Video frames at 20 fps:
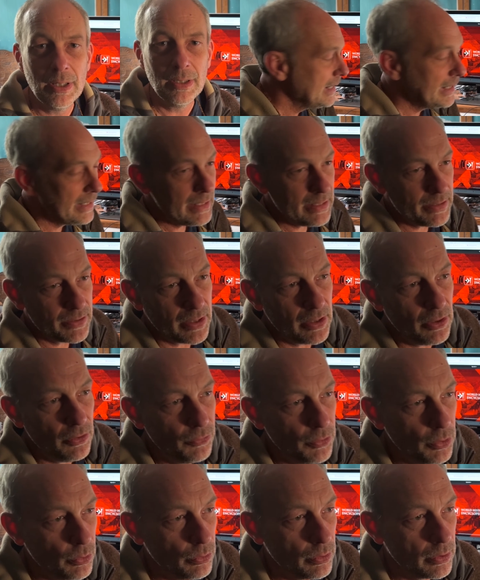He's
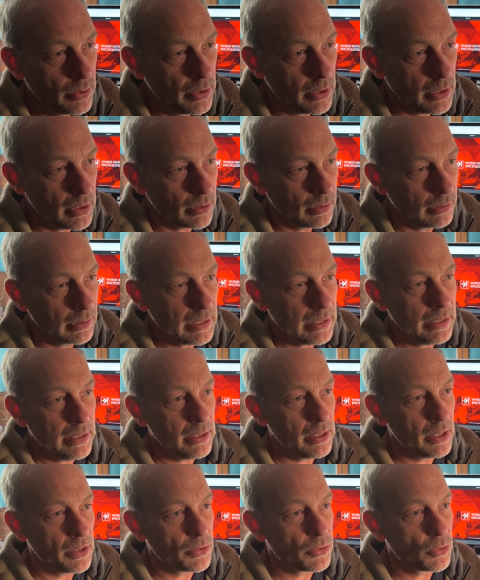interviewed the leading
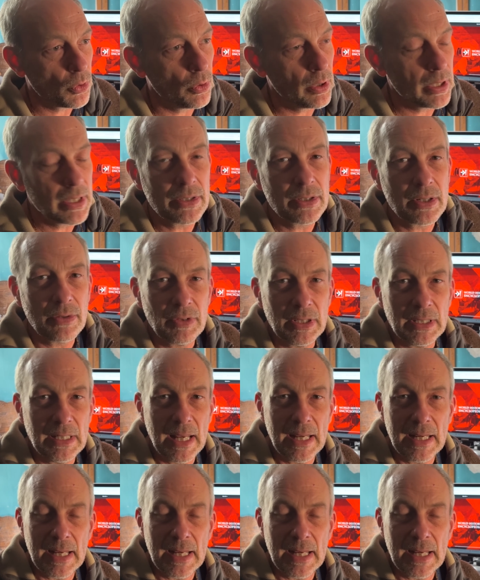historians of the day